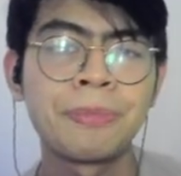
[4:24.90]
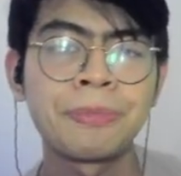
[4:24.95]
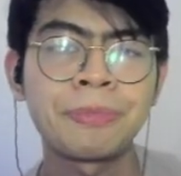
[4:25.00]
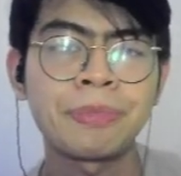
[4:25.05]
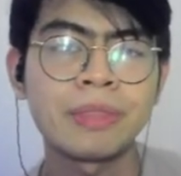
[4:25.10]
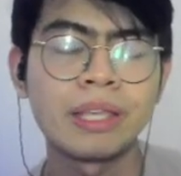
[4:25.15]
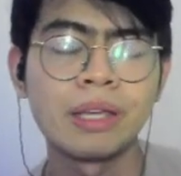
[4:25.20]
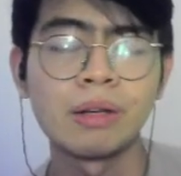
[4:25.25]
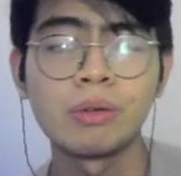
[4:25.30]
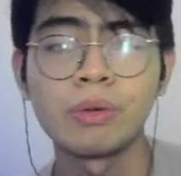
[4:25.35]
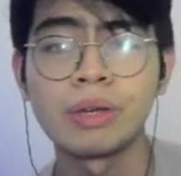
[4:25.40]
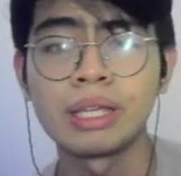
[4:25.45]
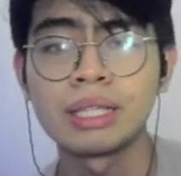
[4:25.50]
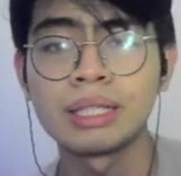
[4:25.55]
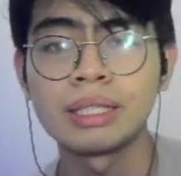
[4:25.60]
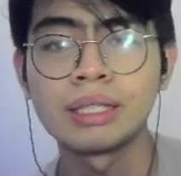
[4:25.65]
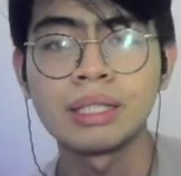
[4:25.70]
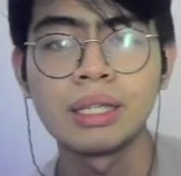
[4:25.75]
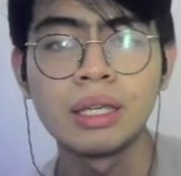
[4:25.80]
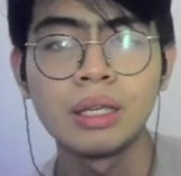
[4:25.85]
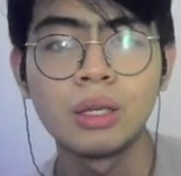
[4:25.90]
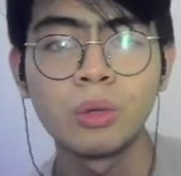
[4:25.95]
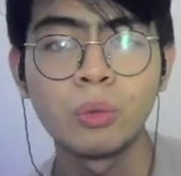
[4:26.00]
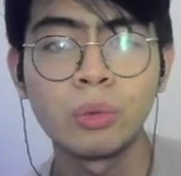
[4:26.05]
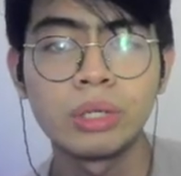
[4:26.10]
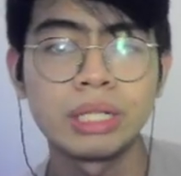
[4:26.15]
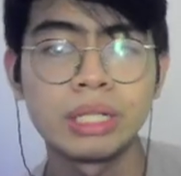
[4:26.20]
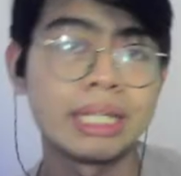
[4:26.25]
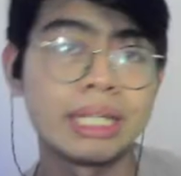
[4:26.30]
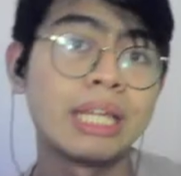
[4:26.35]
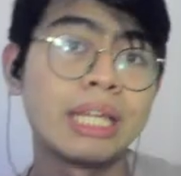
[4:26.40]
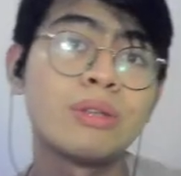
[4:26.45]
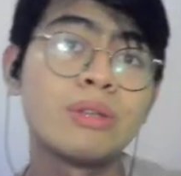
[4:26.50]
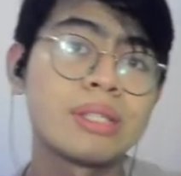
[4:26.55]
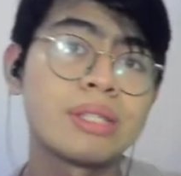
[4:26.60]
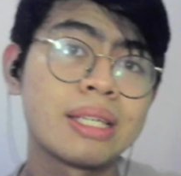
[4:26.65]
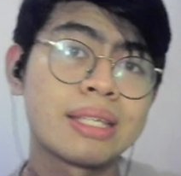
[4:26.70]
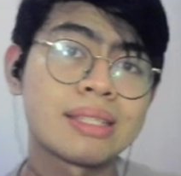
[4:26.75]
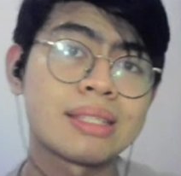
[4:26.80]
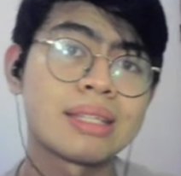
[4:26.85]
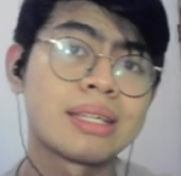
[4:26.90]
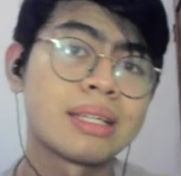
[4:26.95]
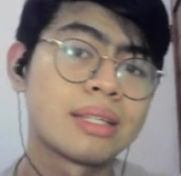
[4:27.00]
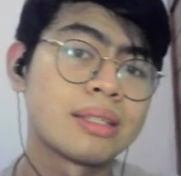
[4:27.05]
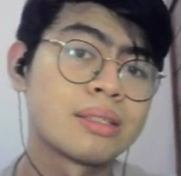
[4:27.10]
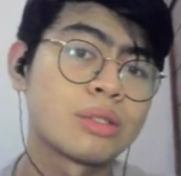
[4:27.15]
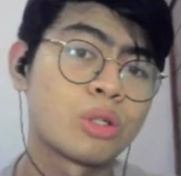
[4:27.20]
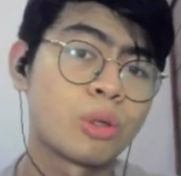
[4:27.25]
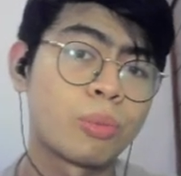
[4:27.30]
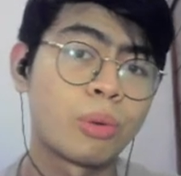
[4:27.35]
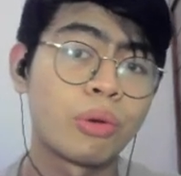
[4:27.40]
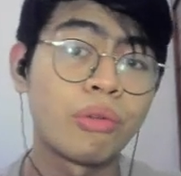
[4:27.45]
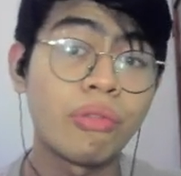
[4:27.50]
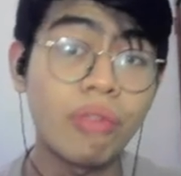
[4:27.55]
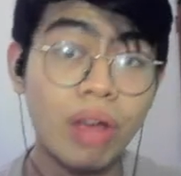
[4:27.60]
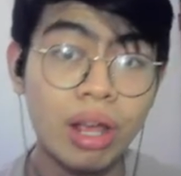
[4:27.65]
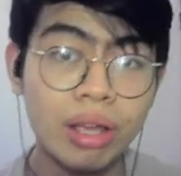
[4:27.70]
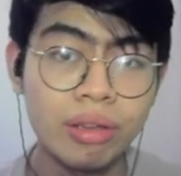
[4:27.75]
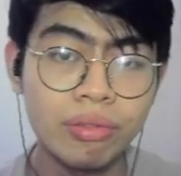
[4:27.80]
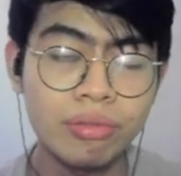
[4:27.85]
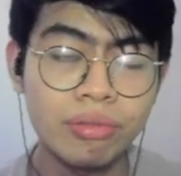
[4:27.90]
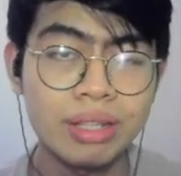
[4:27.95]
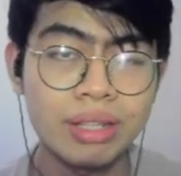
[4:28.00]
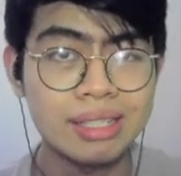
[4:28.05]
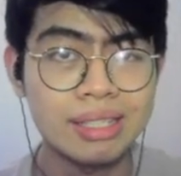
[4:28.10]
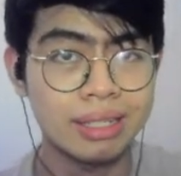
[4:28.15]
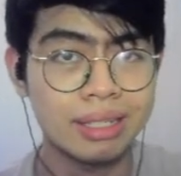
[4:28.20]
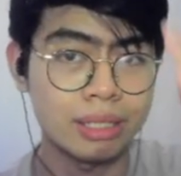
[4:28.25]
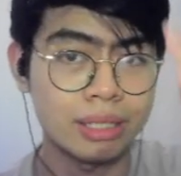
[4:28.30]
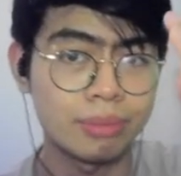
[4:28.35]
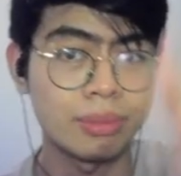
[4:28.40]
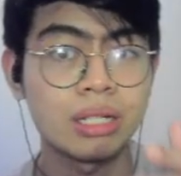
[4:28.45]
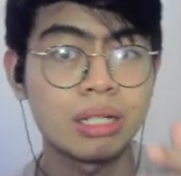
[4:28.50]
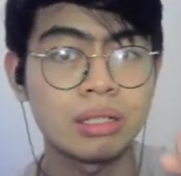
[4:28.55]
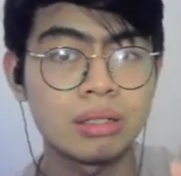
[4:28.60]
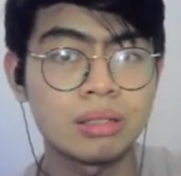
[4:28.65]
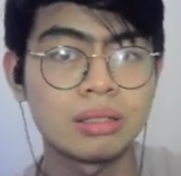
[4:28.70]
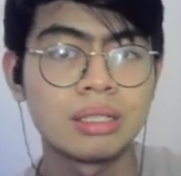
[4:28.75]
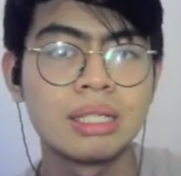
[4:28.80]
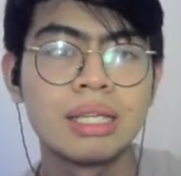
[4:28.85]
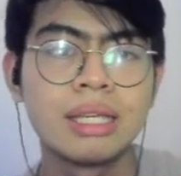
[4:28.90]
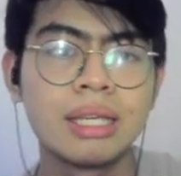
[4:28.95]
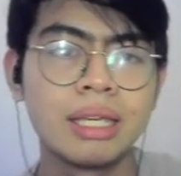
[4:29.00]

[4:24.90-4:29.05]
and when the AUC is like 0.5, it's like in metal,